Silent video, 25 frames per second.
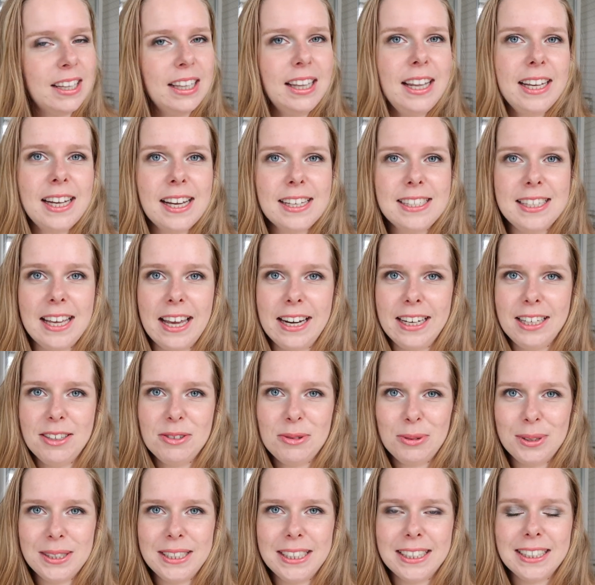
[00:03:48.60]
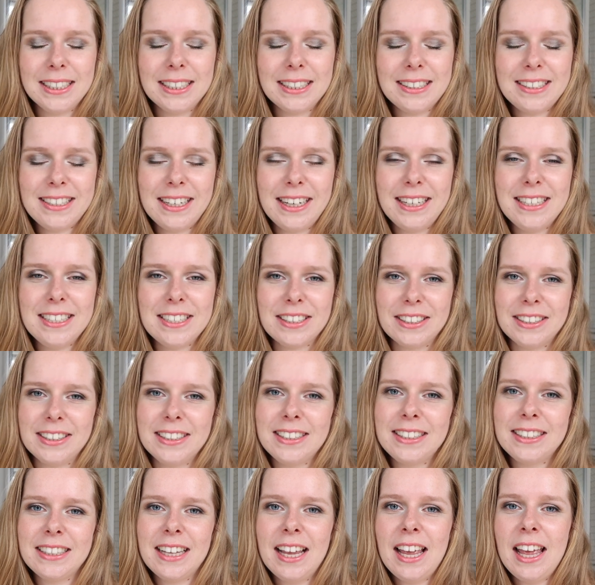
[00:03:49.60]
like I said interesting
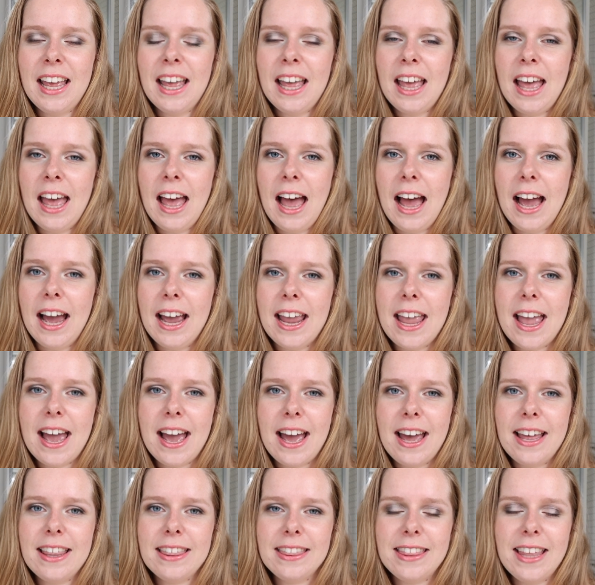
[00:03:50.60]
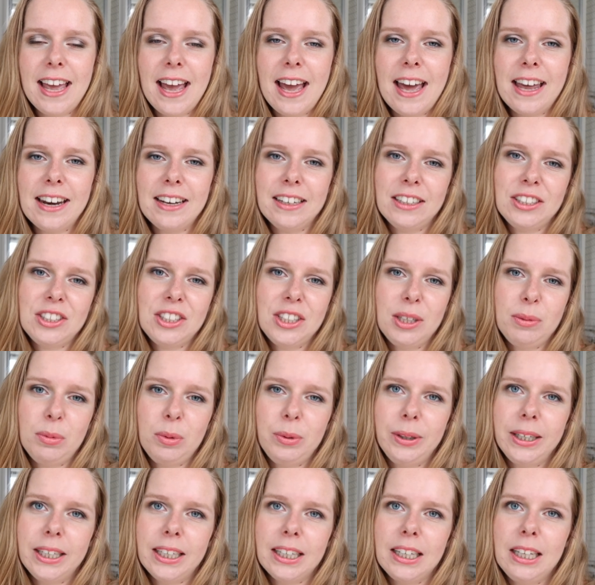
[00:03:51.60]
changes I had that
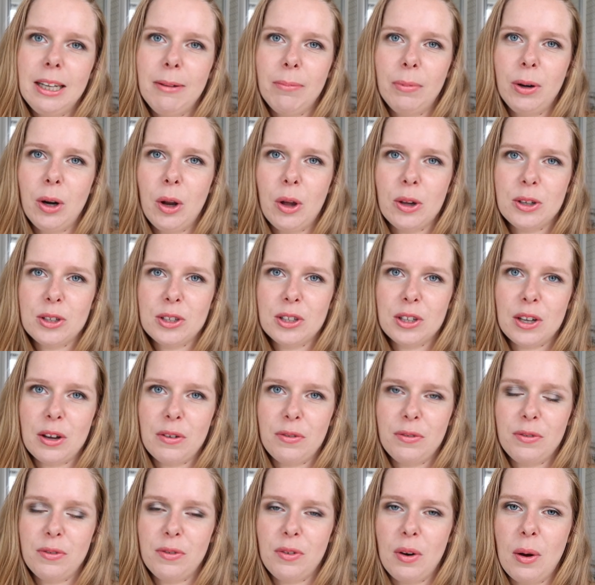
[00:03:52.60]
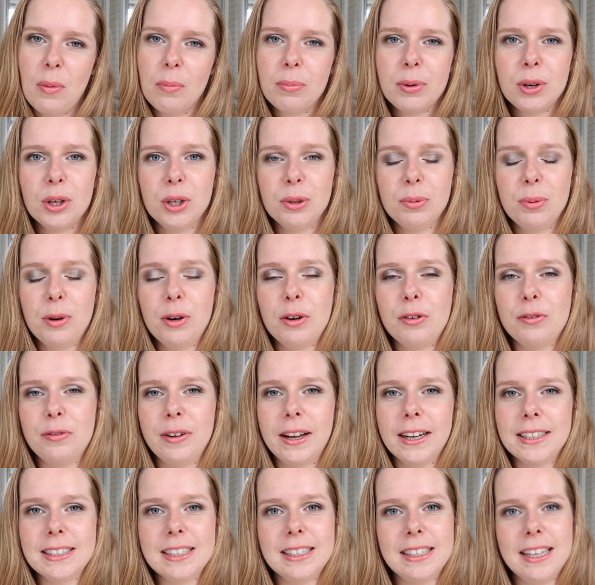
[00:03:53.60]
shimmering lip gloss from Pure
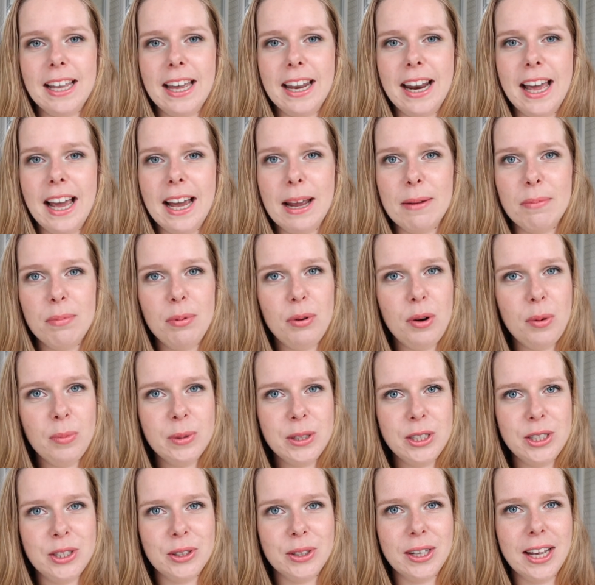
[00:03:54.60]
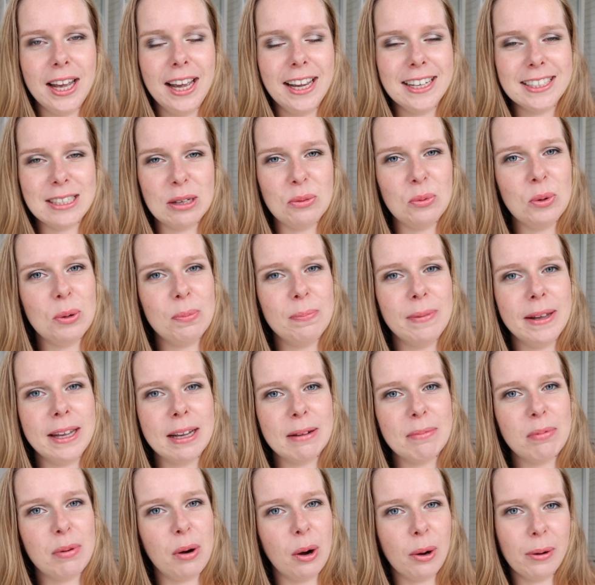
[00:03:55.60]
Perfect that I promised you guys I would
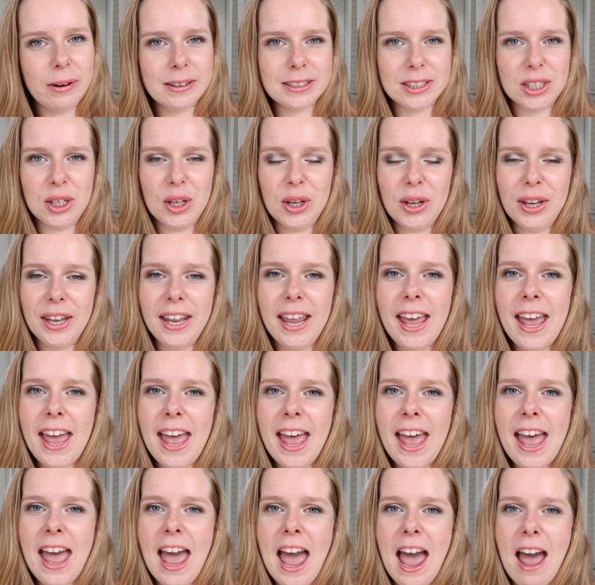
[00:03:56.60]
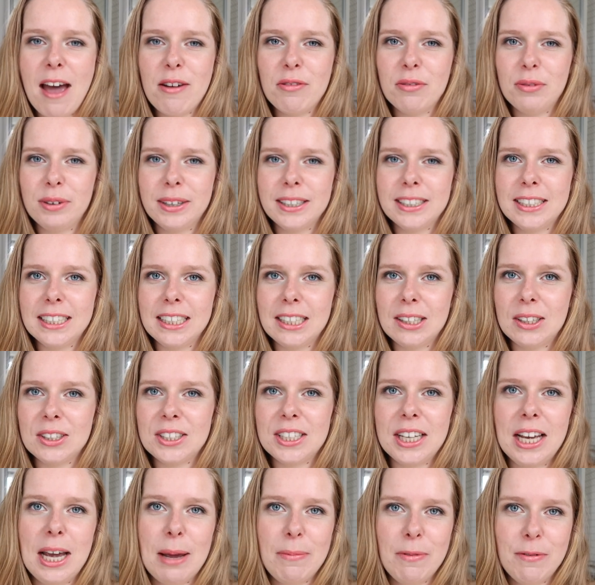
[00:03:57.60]
make progress on every single
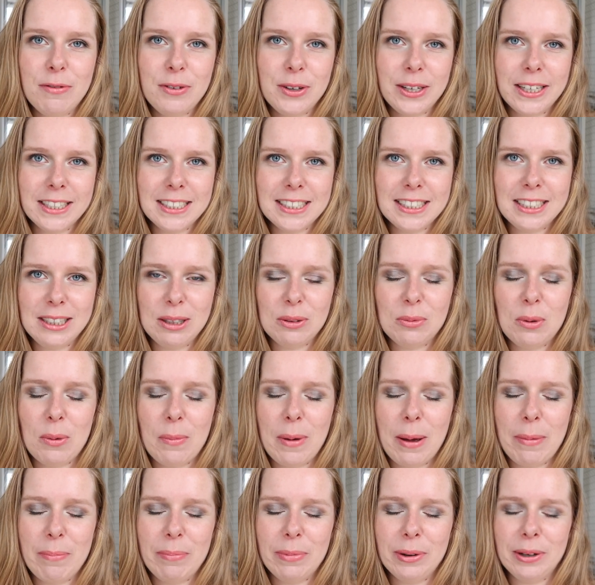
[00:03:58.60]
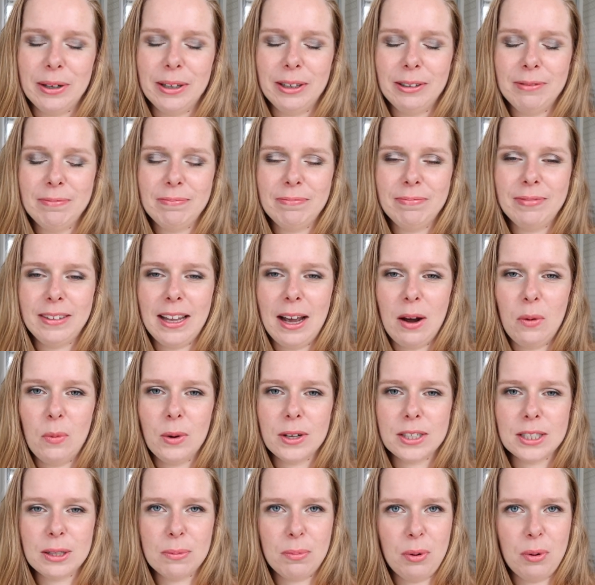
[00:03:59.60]
time if you can still remember that was